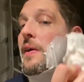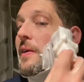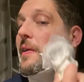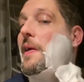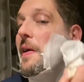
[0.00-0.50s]

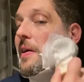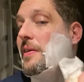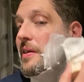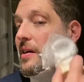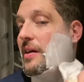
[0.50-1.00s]
yeah,
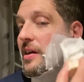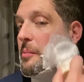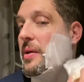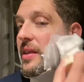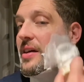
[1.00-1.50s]
I can
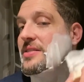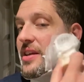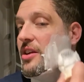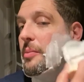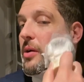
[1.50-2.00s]
pick that
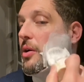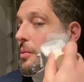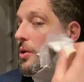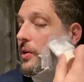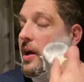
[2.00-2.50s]
scent up a lot
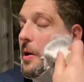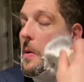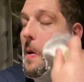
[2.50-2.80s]
more now,